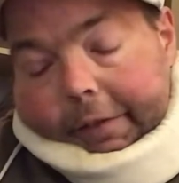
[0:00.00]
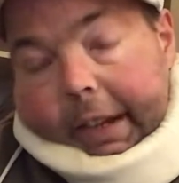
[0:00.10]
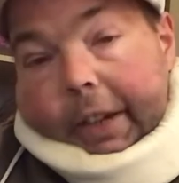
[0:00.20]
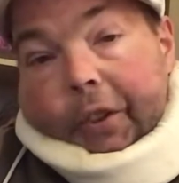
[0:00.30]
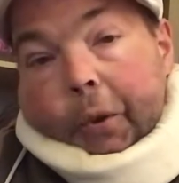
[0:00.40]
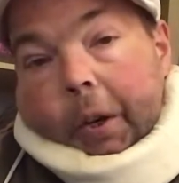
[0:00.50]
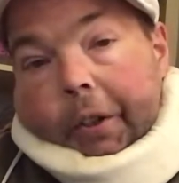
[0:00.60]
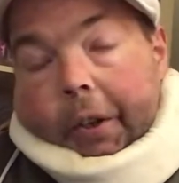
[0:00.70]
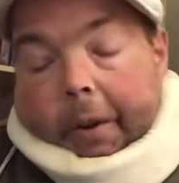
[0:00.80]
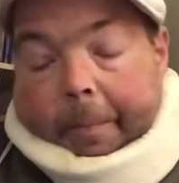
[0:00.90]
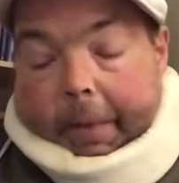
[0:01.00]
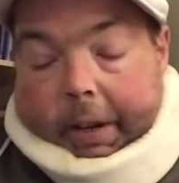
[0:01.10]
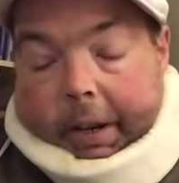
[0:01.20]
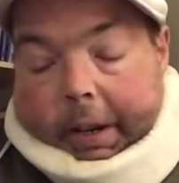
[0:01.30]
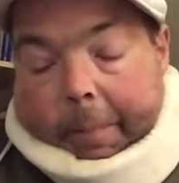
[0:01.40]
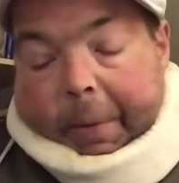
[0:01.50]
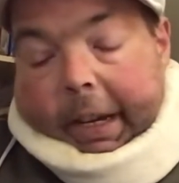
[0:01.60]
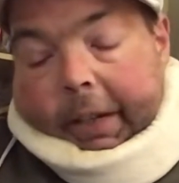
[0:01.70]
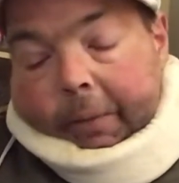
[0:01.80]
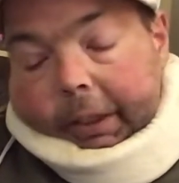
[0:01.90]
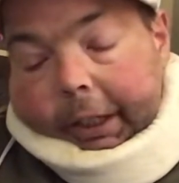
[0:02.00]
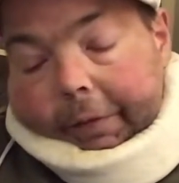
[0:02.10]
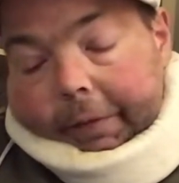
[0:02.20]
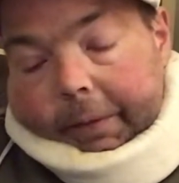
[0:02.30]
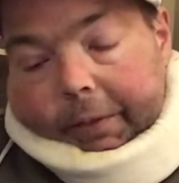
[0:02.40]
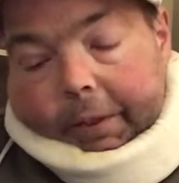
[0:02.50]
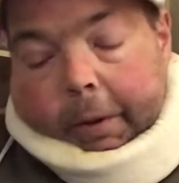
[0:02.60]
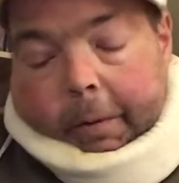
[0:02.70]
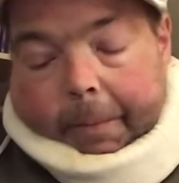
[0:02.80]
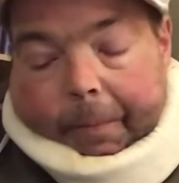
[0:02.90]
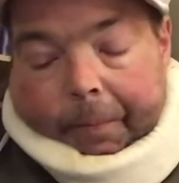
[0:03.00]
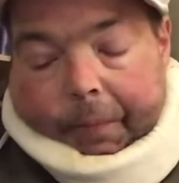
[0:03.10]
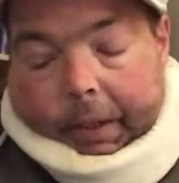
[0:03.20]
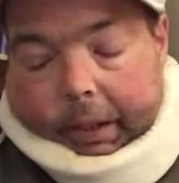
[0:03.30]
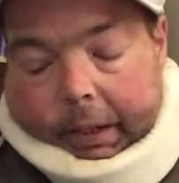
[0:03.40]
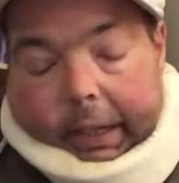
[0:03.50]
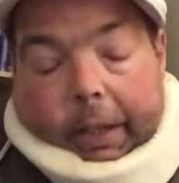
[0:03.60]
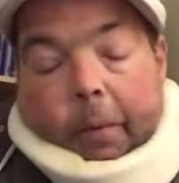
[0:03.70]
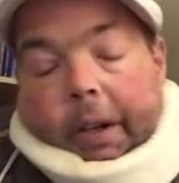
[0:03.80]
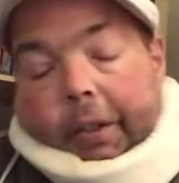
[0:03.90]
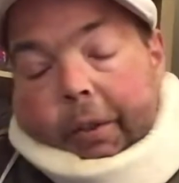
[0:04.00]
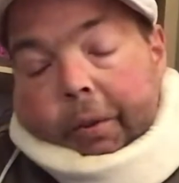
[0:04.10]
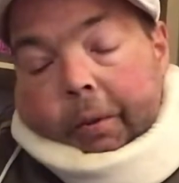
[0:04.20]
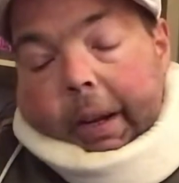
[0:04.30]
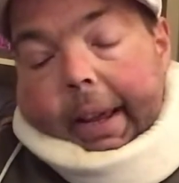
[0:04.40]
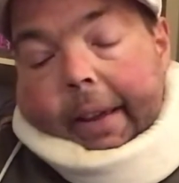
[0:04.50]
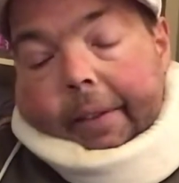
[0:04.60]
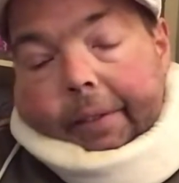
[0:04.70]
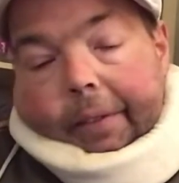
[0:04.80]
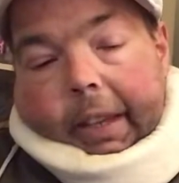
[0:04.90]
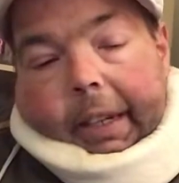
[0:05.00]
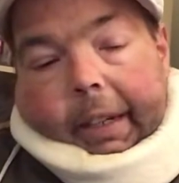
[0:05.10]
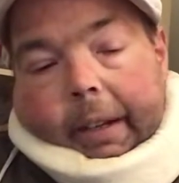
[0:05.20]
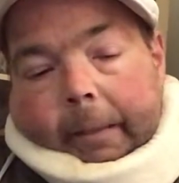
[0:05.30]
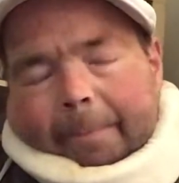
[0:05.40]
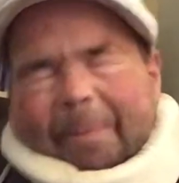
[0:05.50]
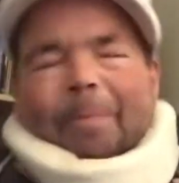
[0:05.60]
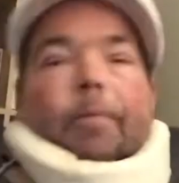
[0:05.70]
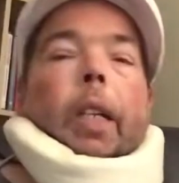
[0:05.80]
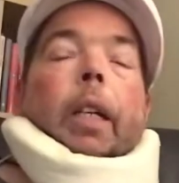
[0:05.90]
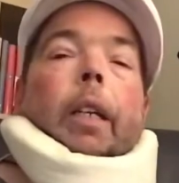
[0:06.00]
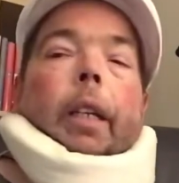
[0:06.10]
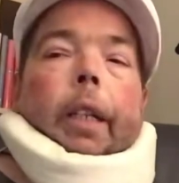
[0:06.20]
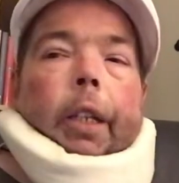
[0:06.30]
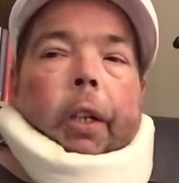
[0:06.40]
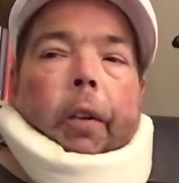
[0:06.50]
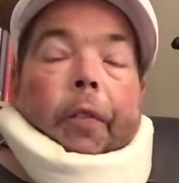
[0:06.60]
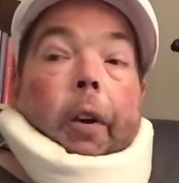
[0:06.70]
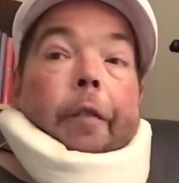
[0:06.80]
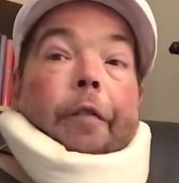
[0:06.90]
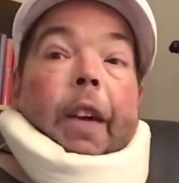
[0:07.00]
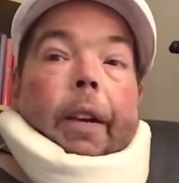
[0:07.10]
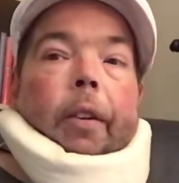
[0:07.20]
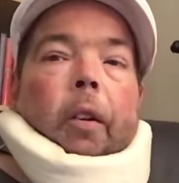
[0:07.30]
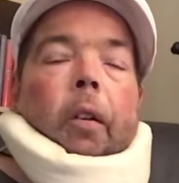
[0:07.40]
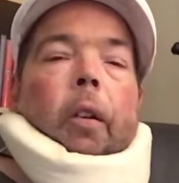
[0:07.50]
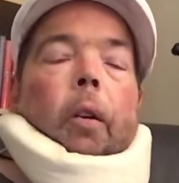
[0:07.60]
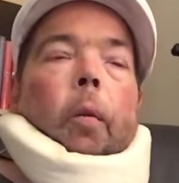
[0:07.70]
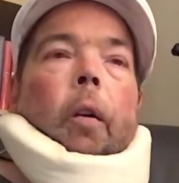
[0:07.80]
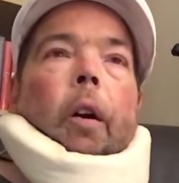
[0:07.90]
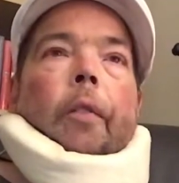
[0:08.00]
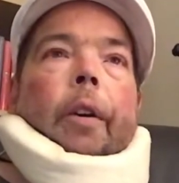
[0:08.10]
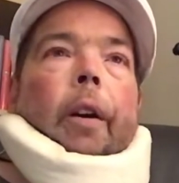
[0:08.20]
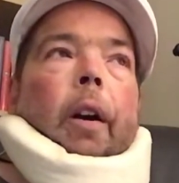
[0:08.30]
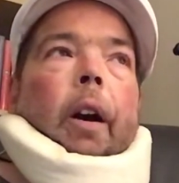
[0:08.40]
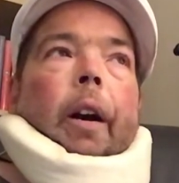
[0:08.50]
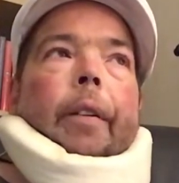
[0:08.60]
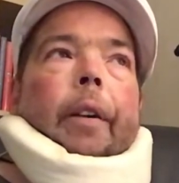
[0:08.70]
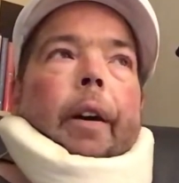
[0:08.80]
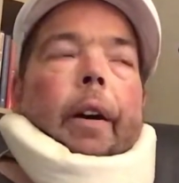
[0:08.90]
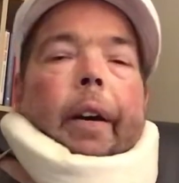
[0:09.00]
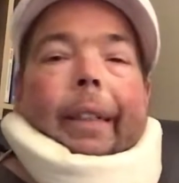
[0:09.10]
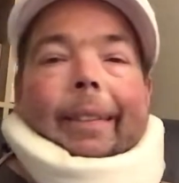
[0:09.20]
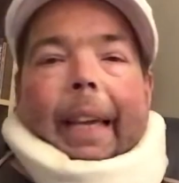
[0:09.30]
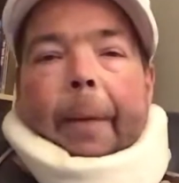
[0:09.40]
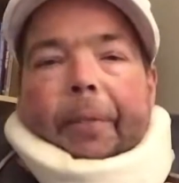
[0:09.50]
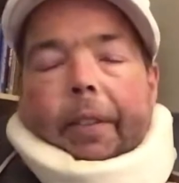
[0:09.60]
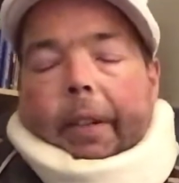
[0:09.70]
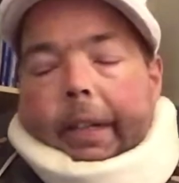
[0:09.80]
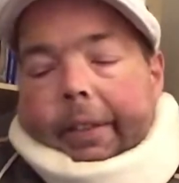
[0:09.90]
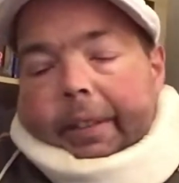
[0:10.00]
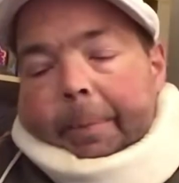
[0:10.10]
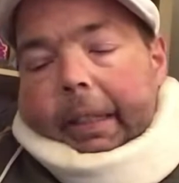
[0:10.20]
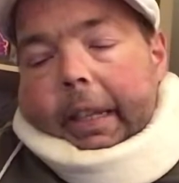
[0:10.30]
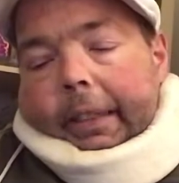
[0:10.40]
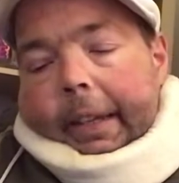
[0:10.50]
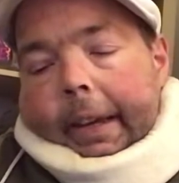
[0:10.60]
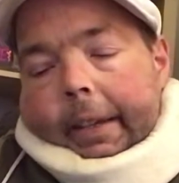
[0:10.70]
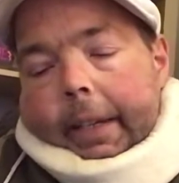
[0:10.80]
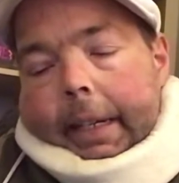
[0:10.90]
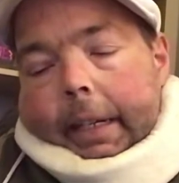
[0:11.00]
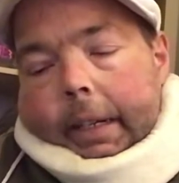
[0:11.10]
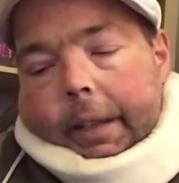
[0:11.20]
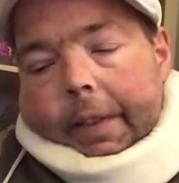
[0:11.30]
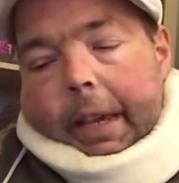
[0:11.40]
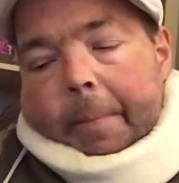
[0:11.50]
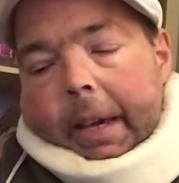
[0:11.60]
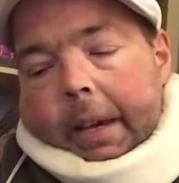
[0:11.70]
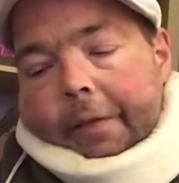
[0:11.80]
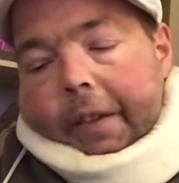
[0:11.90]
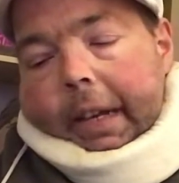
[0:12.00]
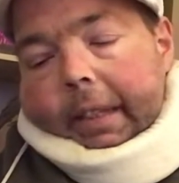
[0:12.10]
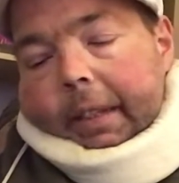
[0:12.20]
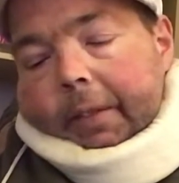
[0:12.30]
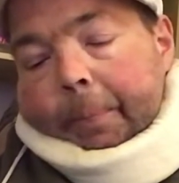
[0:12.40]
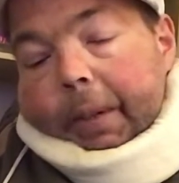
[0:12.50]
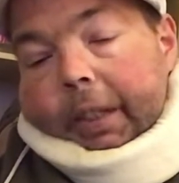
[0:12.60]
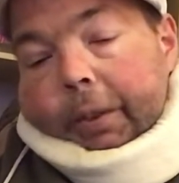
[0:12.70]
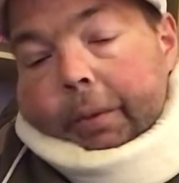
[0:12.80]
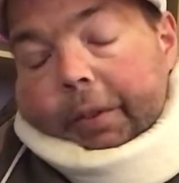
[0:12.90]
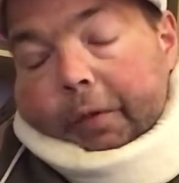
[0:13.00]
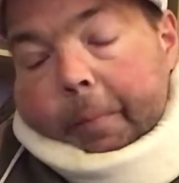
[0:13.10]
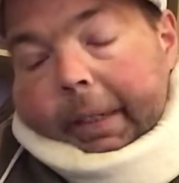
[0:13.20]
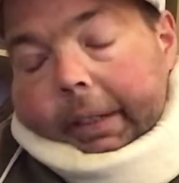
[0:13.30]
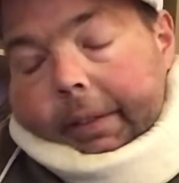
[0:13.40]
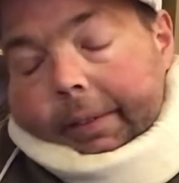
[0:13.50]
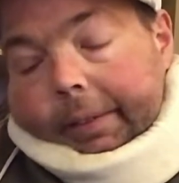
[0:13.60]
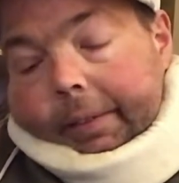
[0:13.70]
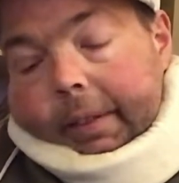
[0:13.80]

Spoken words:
at short-term pain relief. So anyone who has, like, you know, if they're on fentanyl or they're on Xtampza, something like that, they may find these pretty useful because